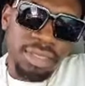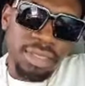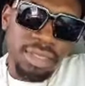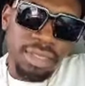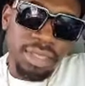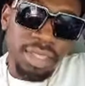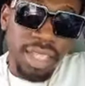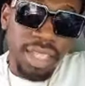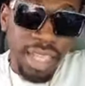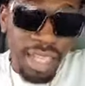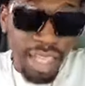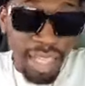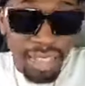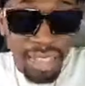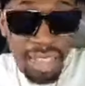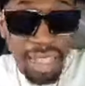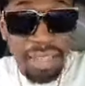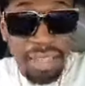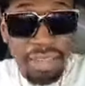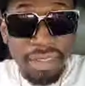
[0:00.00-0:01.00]
You
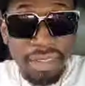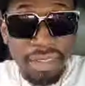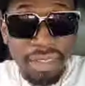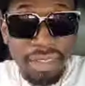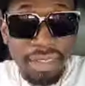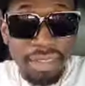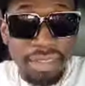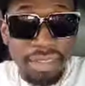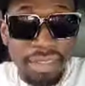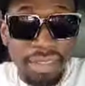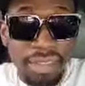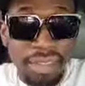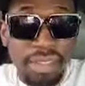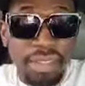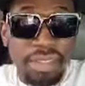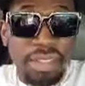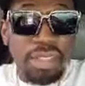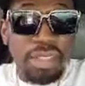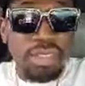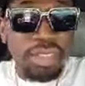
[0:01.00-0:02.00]
understand?
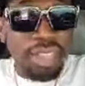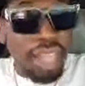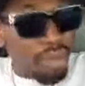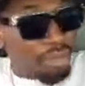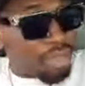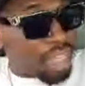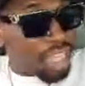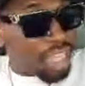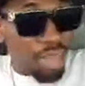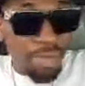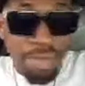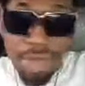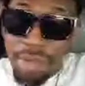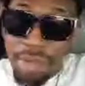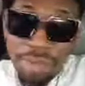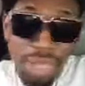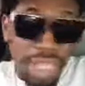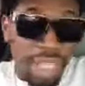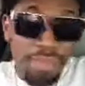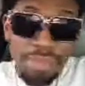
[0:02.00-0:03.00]
So stop, get up and
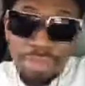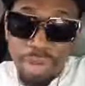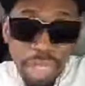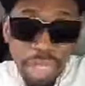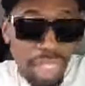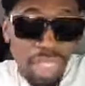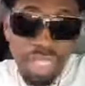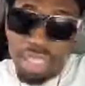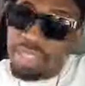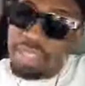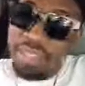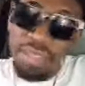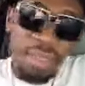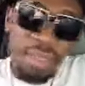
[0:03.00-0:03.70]
blame police.